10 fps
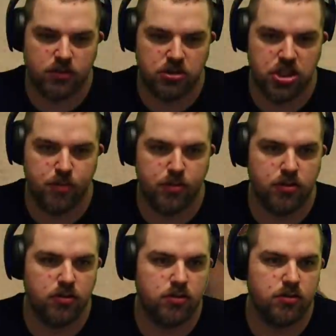
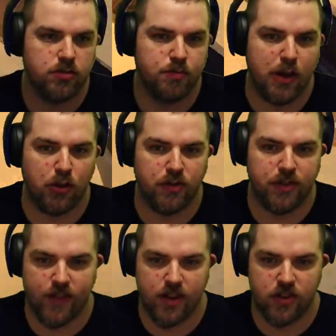something. Metal
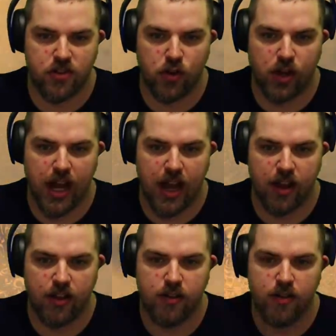Salvage. Okay.
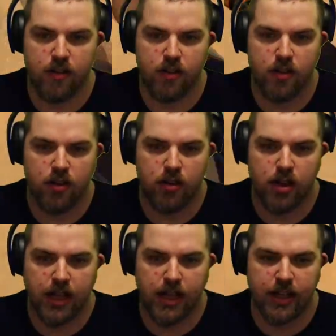
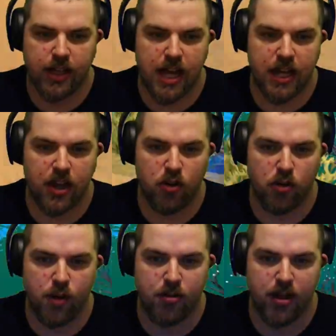I
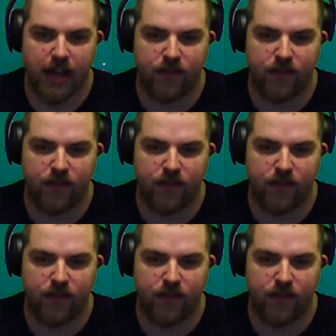know. I'm trying to get